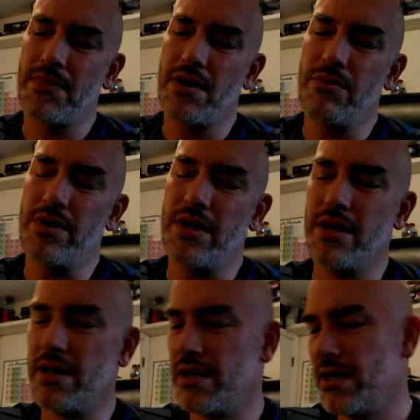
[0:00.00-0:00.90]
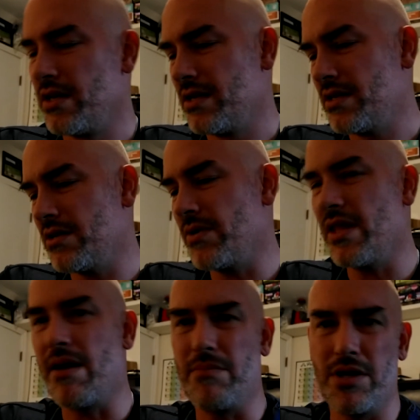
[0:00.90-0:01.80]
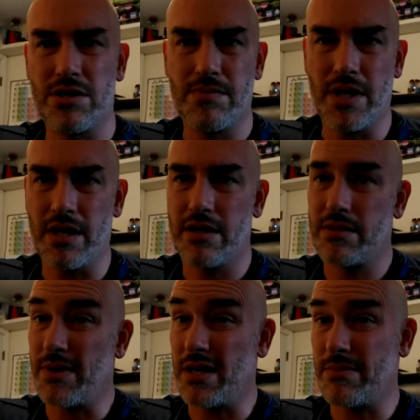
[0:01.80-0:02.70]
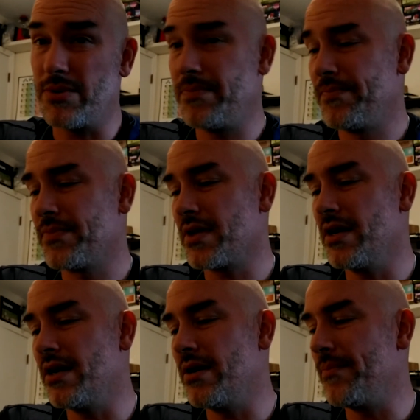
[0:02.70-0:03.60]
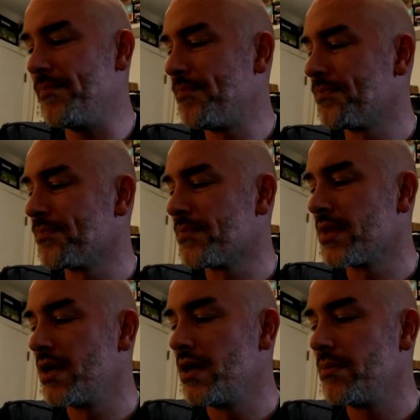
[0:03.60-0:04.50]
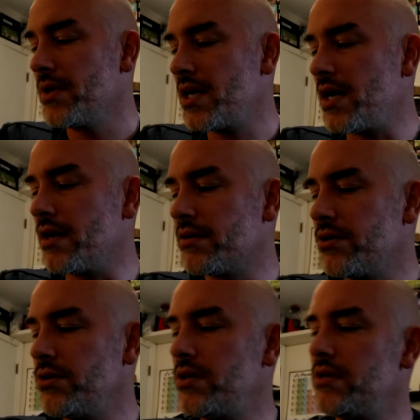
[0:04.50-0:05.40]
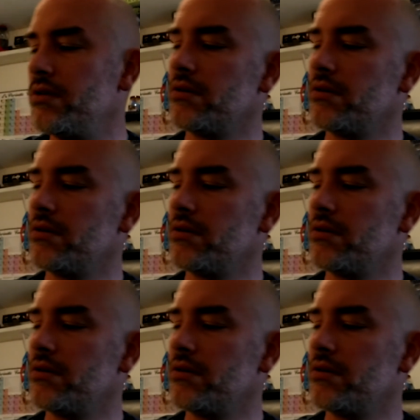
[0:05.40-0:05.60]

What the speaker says: it would take away that much, but it's possible. Um, yeah, good